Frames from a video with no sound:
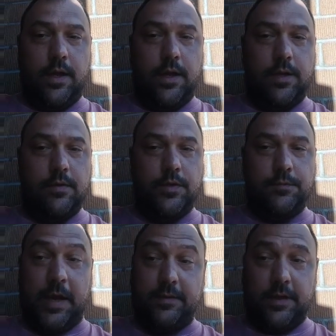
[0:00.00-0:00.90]
and
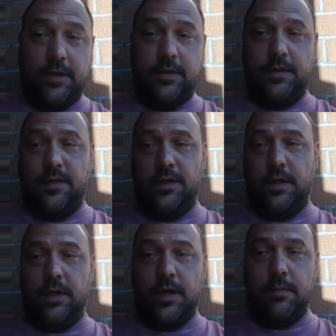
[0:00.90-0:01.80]
respecting
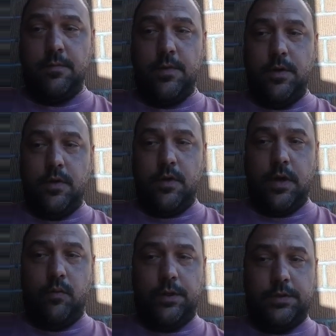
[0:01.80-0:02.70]
the
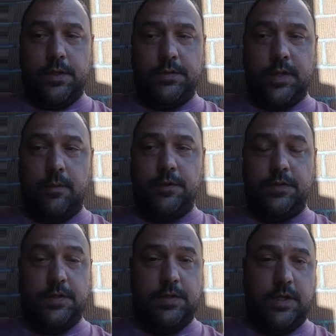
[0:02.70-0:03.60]
what
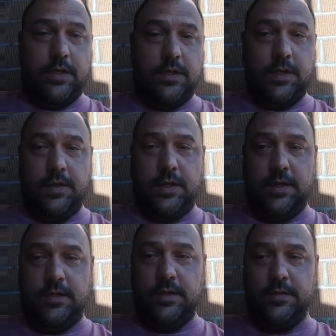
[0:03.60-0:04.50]
Cybersyn did in the
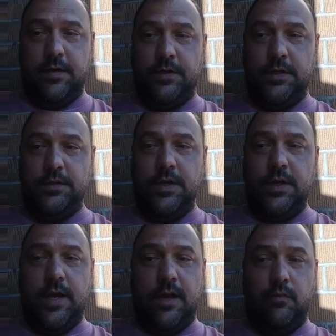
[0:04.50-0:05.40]
1970s
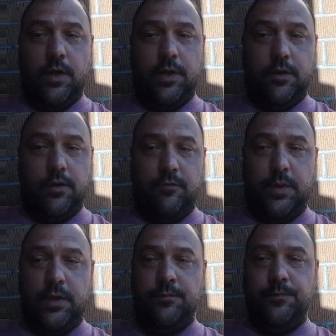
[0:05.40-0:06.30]
and what it could have
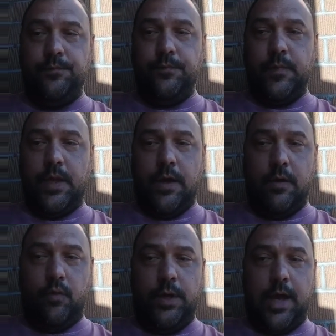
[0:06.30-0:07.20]
been,
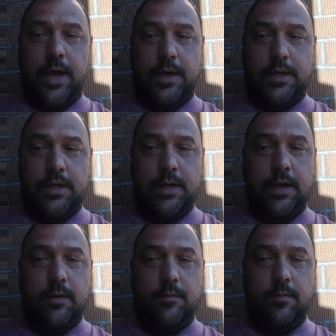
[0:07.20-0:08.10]
we can
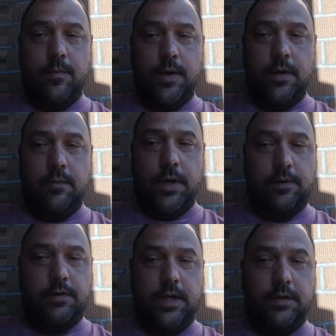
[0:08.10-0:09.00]

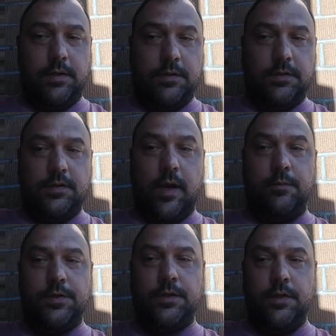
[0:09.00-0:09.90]
undertake the
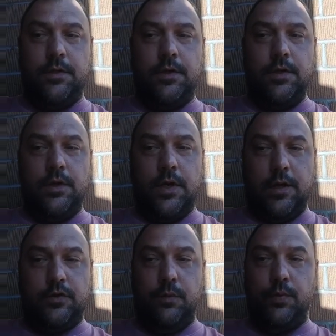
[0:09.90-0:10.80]
Cybersyn
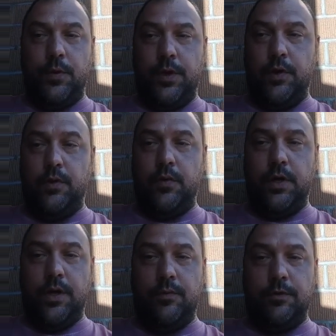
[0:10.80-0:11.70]

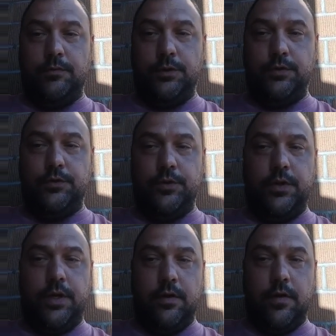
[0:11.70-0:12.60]
2.0
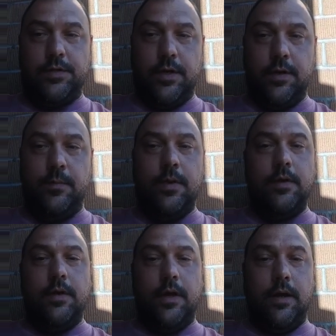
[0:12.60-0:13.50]
revolution in our time.
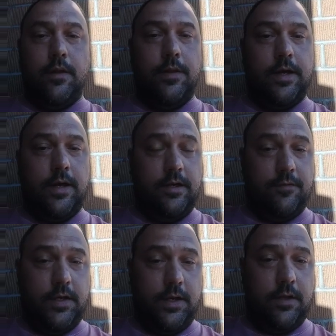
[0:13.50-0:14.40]
The kind
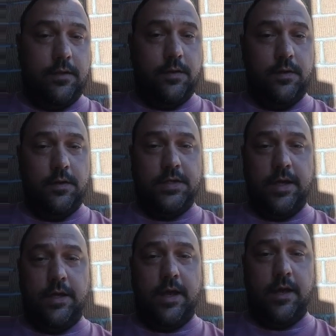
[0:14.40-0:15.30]
of thing, this
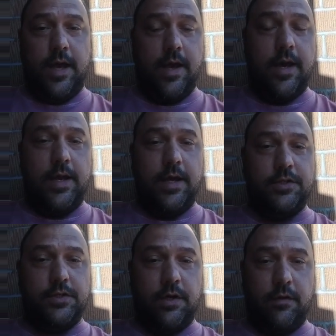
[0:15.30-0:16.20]
AI
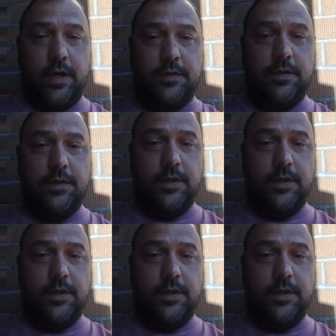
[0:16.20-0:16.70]
agentariat,